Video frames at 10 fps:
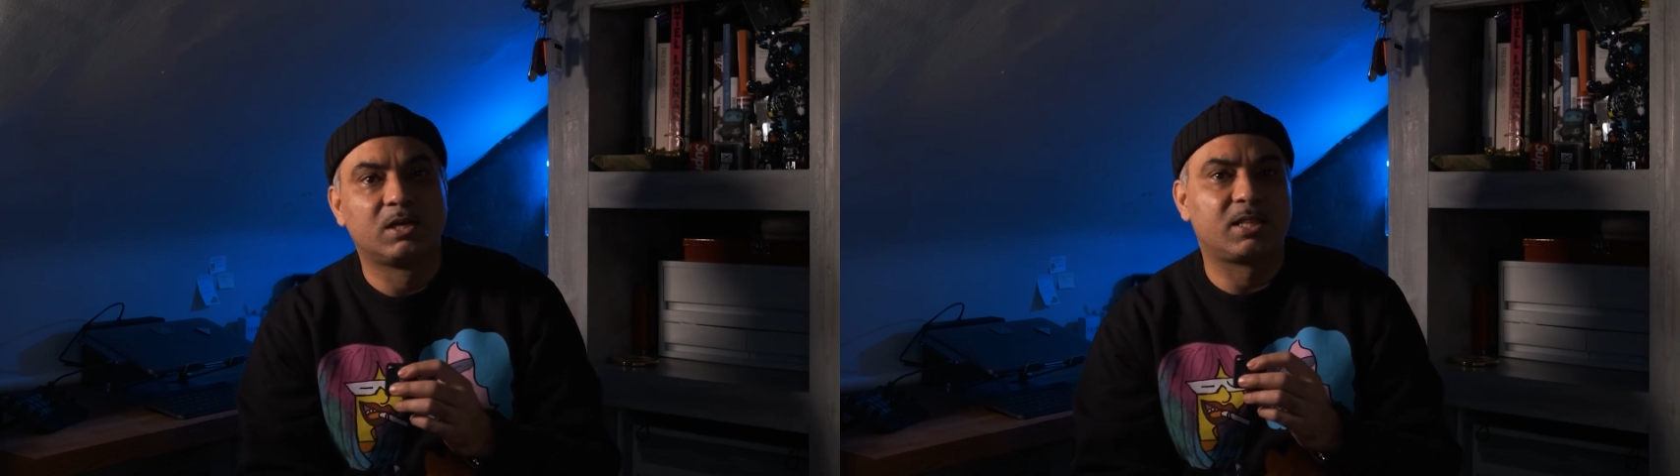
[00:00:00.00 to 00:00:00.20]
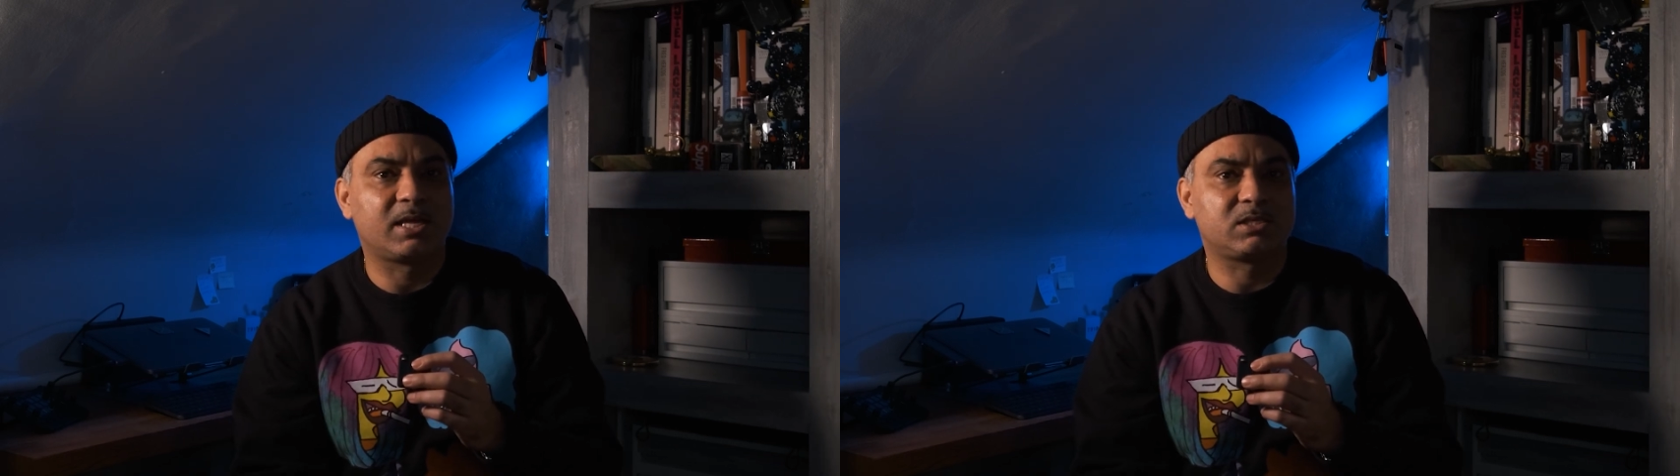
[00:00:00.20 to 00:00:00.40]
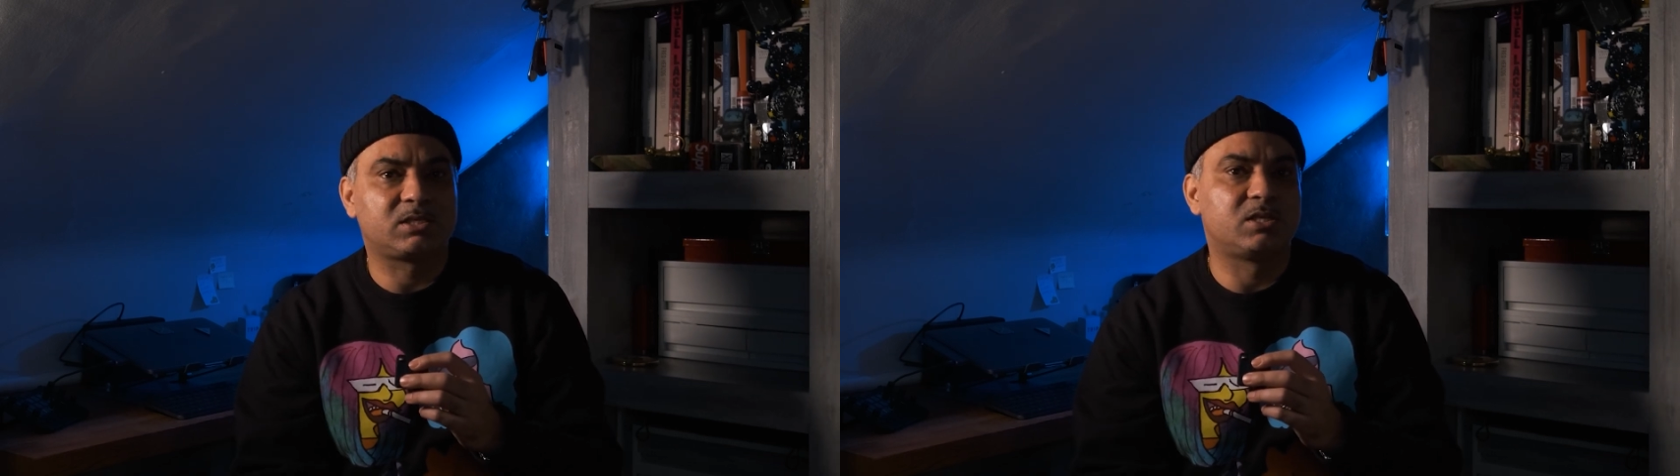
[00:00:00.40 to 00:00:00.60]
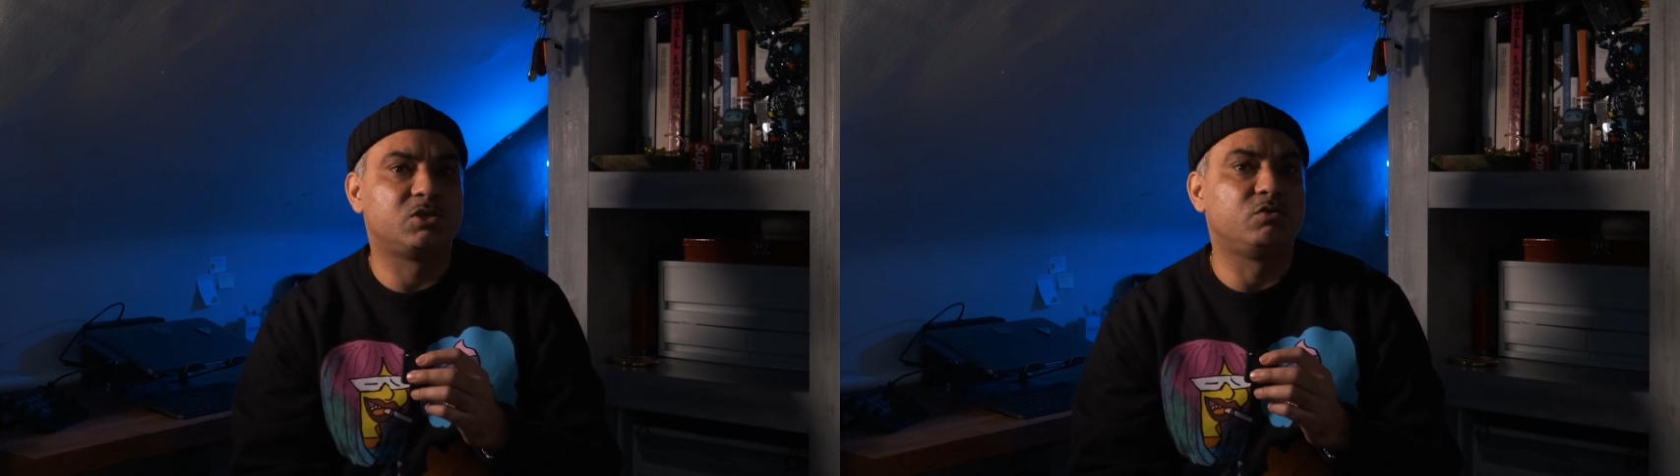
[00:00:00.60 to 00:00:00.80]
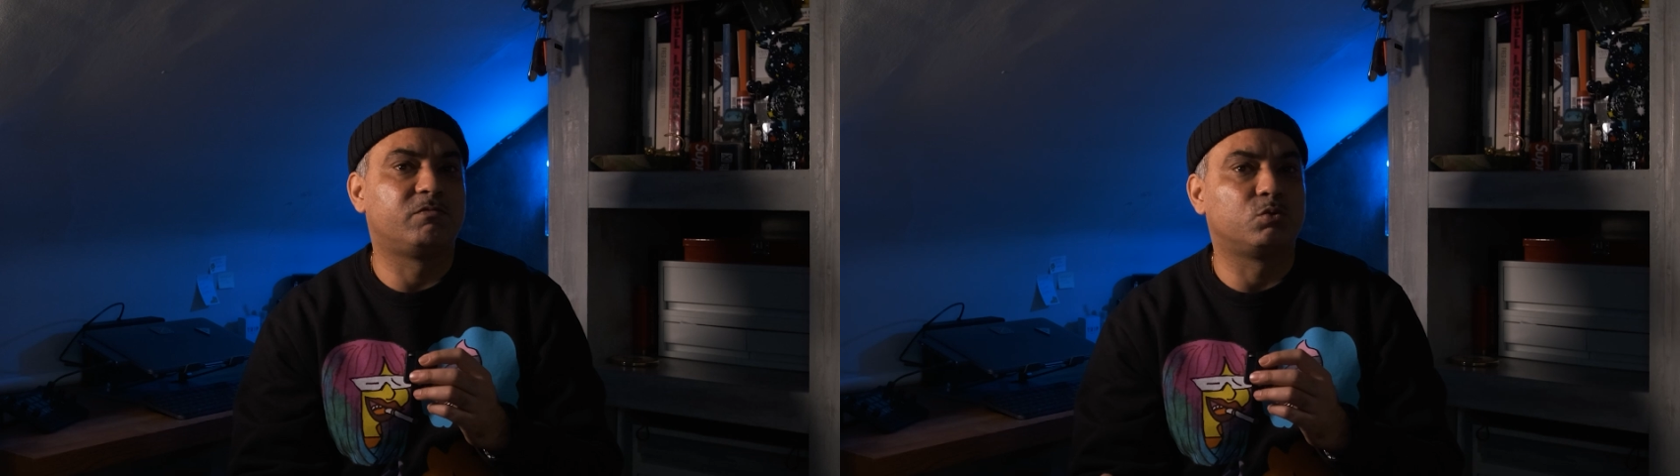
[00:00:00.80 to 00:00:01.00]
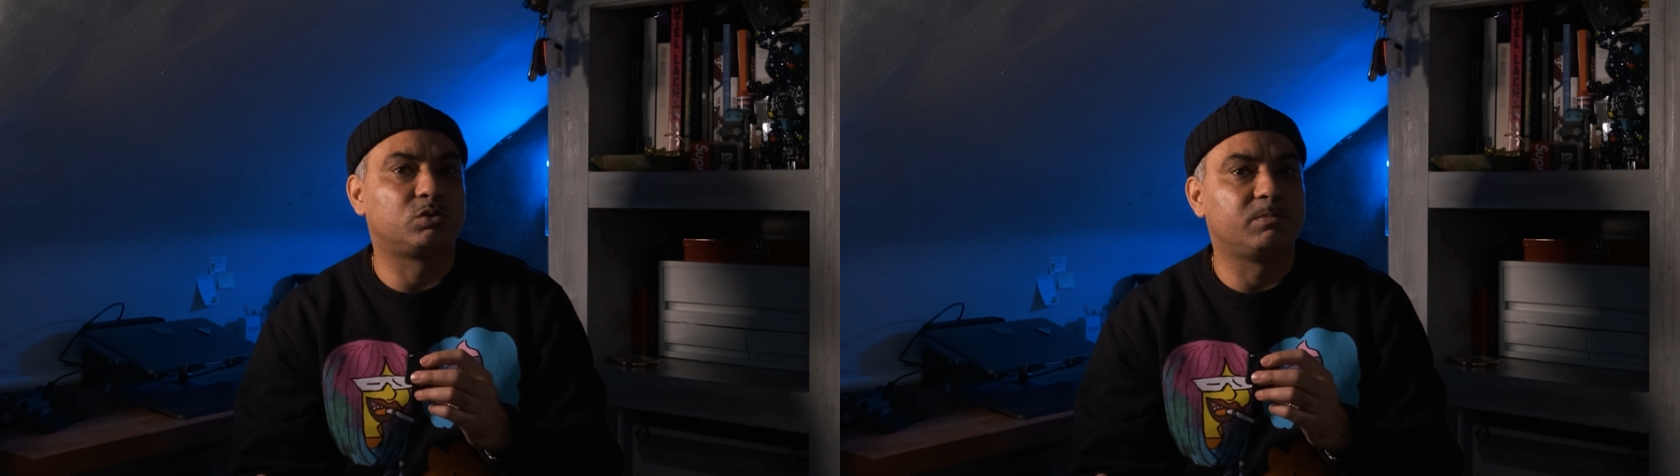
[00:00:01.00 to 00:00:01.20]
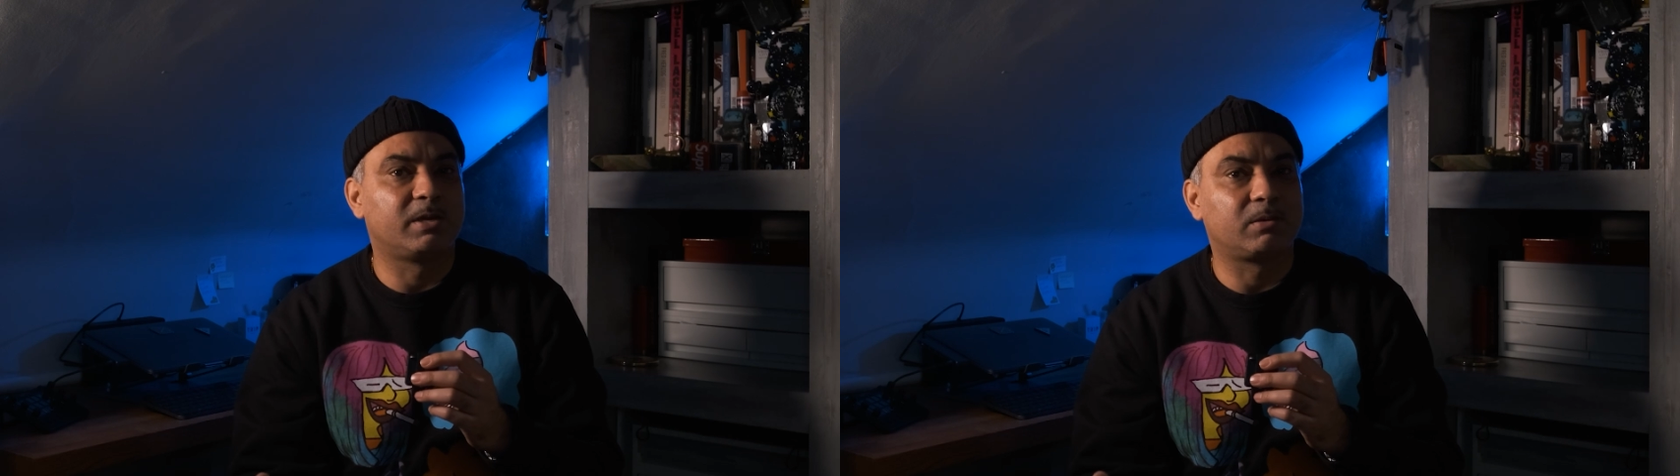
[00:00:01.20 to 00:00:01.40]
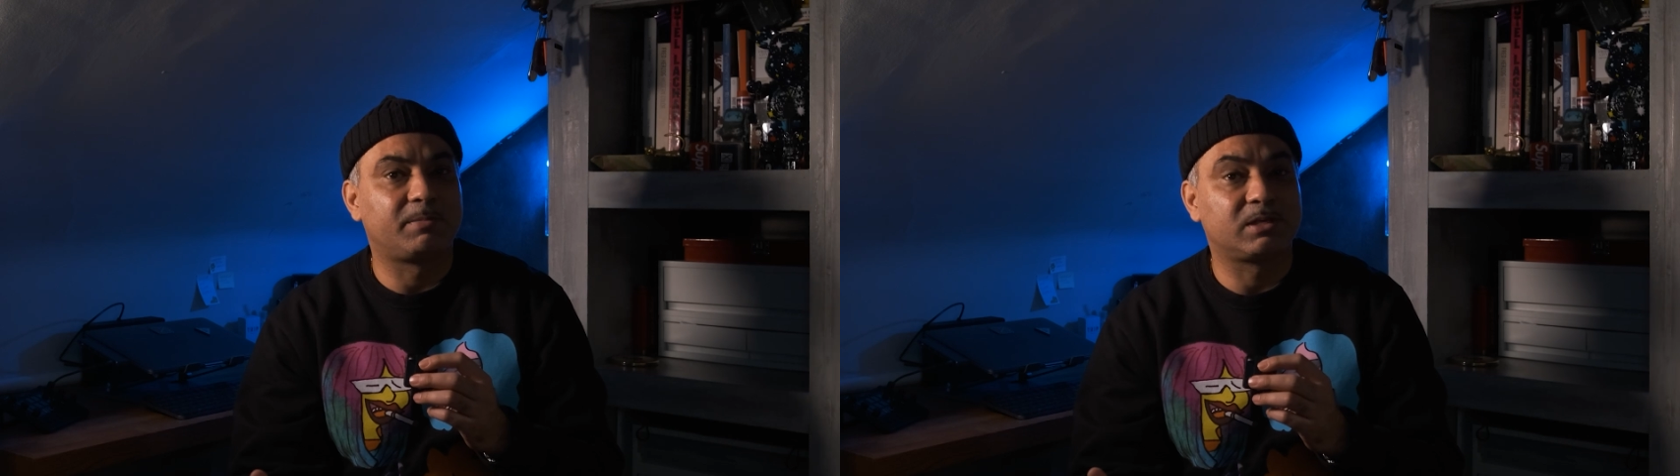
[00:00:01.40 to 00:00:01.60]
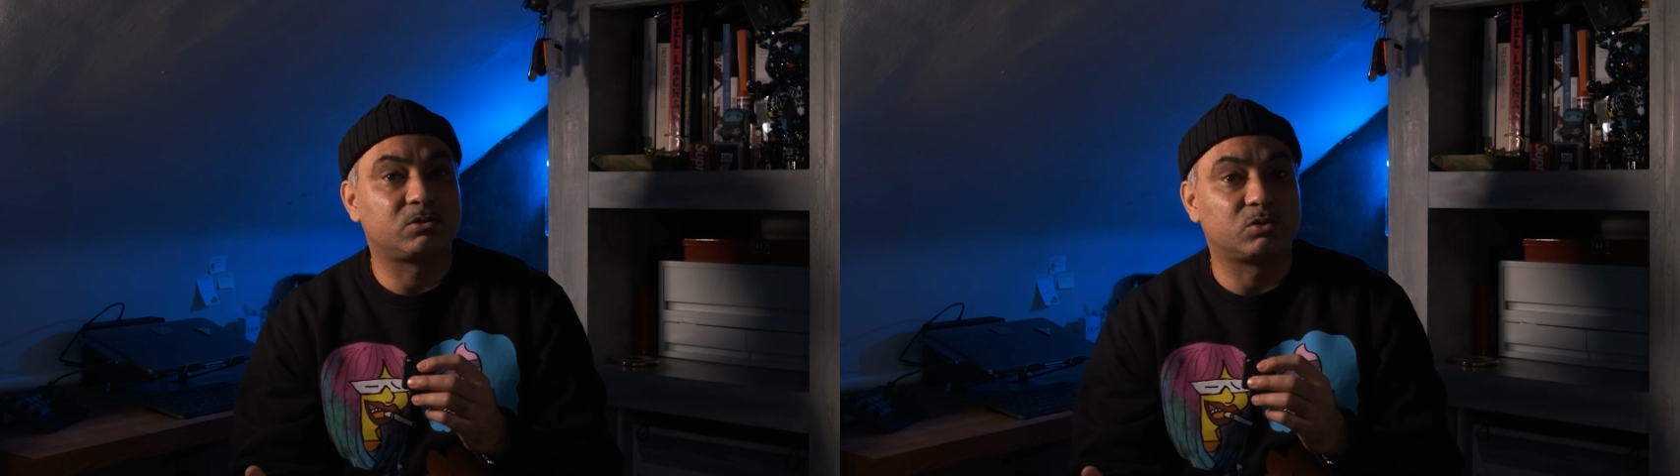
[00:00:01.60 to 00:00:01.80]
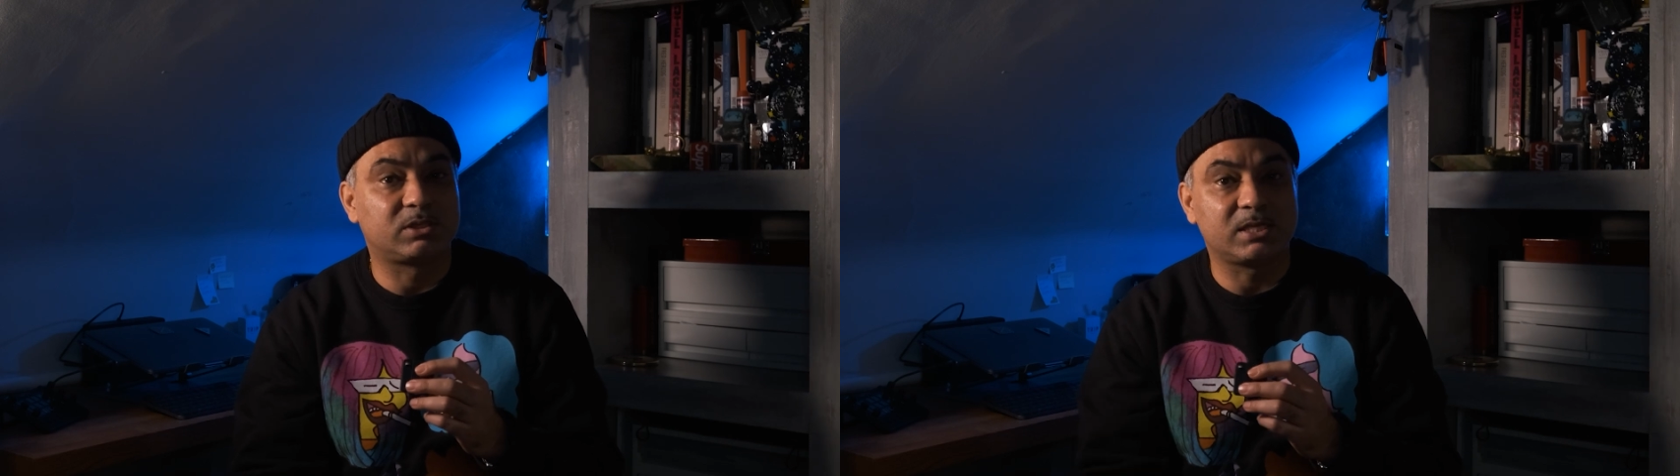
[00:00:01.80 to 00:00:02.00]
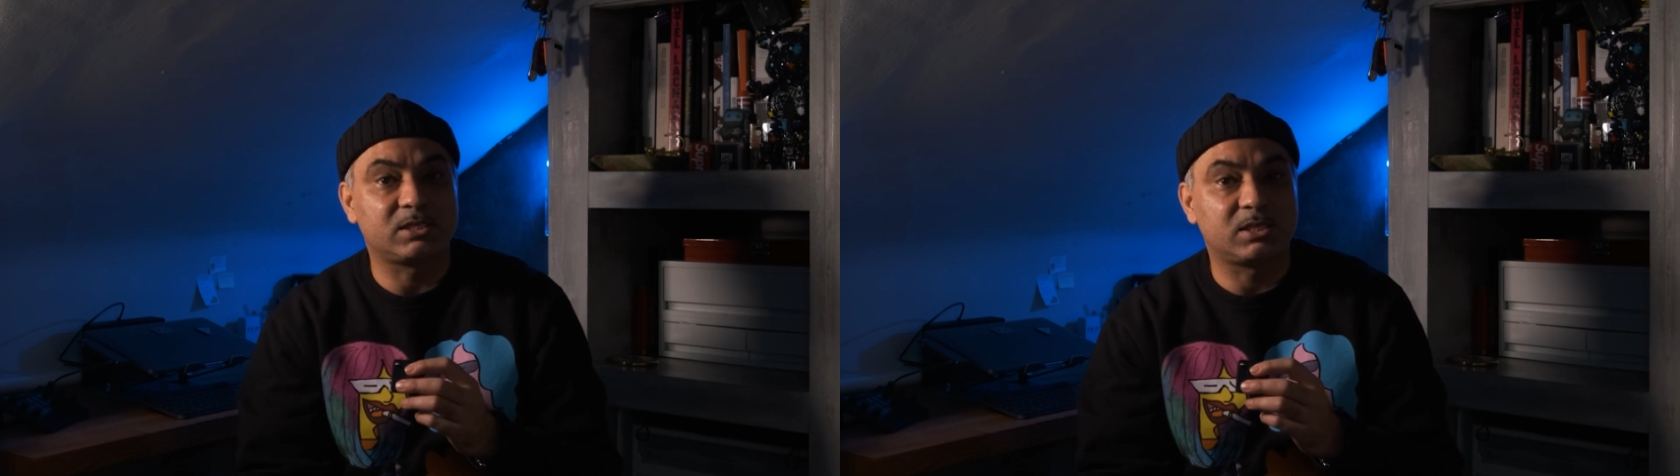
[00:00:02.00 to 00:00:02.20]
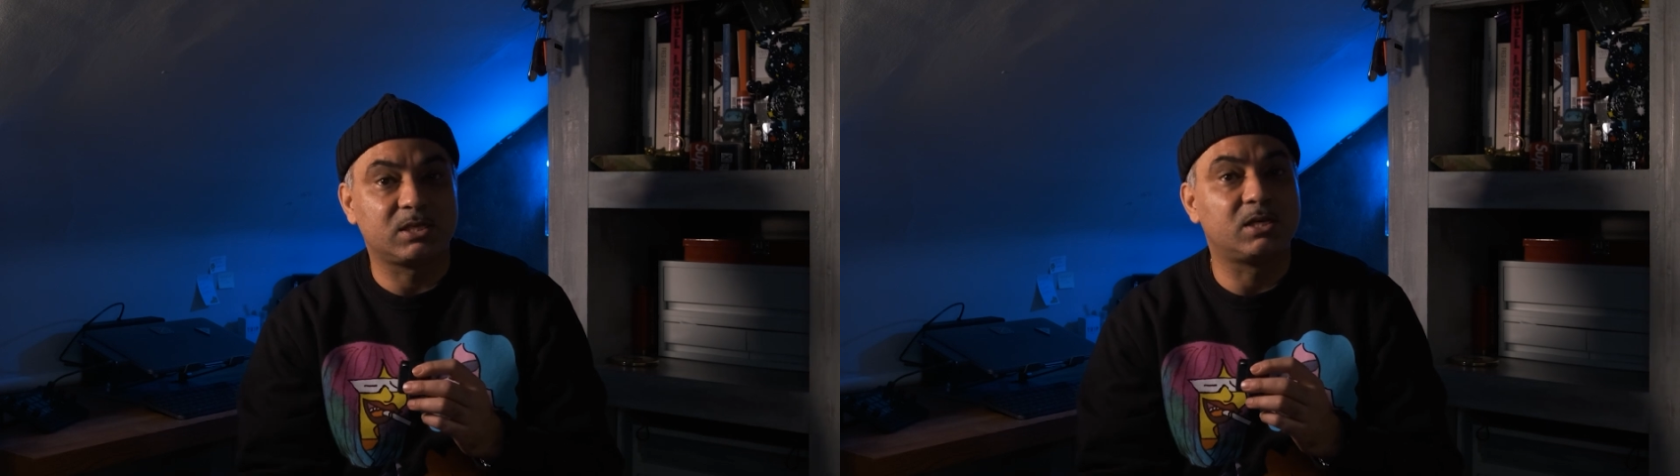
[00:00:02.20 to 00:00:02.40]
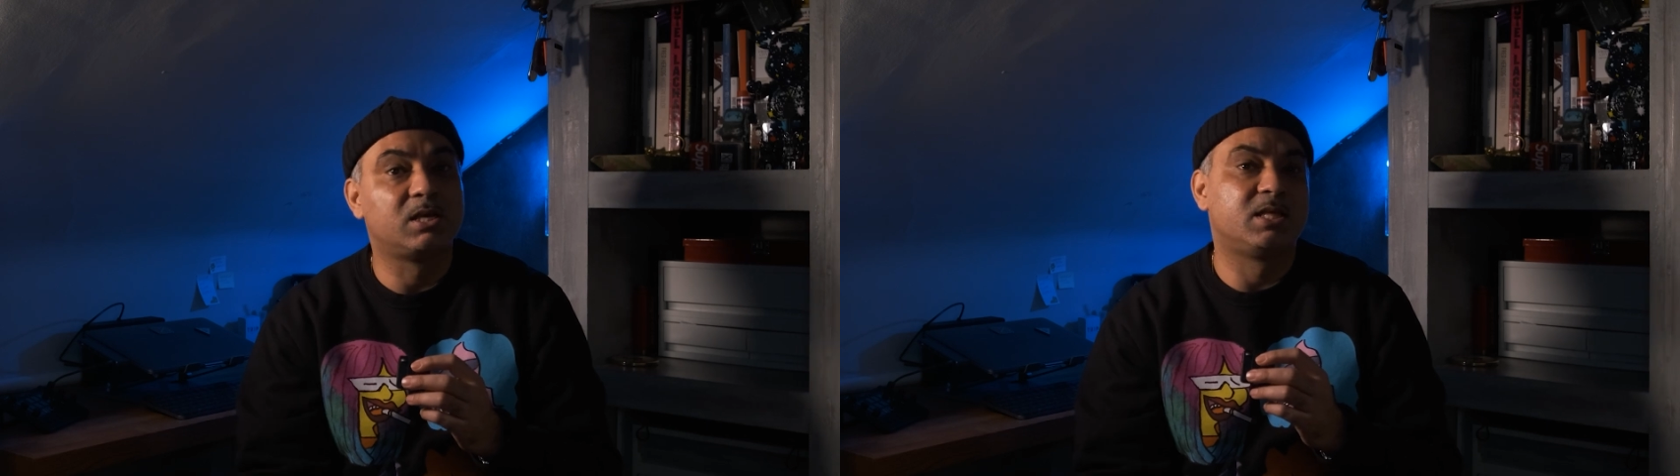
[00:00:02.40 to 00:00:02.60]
Thanks to the new 40 megapixel sensor,